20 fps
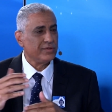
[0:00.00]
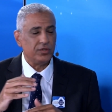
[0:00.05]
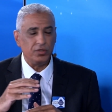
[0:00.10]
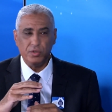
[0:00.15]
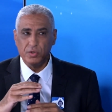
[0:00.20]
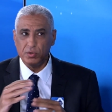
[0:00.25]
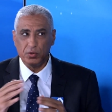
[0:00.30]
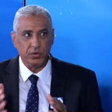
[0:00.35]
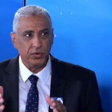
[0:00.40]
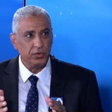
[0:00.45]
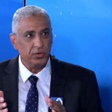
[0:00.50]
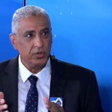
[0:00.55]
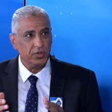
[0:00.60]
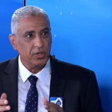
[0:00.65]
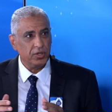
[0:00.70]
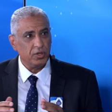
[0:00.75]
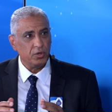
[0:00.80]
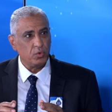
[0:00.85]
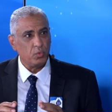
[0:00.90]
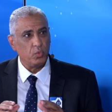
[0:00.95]
No,
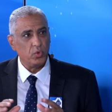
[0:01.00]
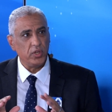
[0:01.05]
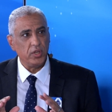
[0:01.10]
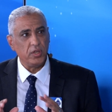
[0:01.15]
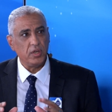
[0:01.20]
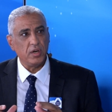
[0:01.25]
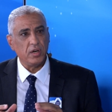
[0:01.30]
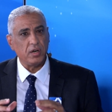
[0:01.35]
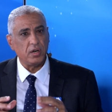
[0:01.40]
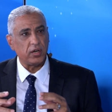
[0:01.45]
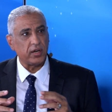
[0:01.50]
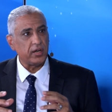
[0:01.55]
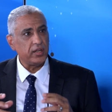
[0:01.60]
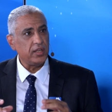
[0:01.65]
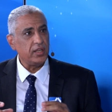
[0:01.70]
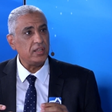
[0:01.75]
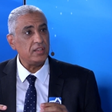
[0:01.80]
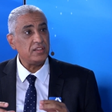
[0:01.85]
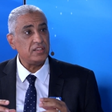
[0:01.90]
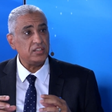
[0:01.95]
we are
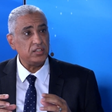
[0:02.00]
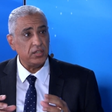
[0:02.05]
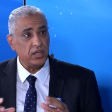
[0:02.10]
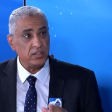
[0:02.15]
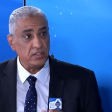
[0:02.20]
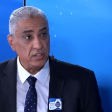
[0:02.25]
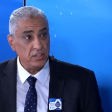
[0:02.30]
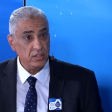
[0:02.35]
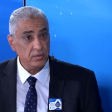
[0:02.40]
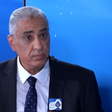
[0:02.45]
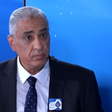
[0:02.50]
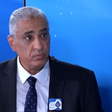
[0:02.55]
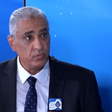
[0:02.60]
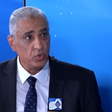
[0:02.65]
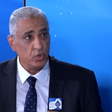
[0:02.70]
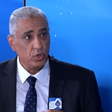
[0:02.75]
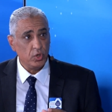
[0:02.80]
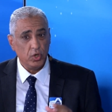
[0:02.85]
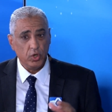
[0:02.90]
a team.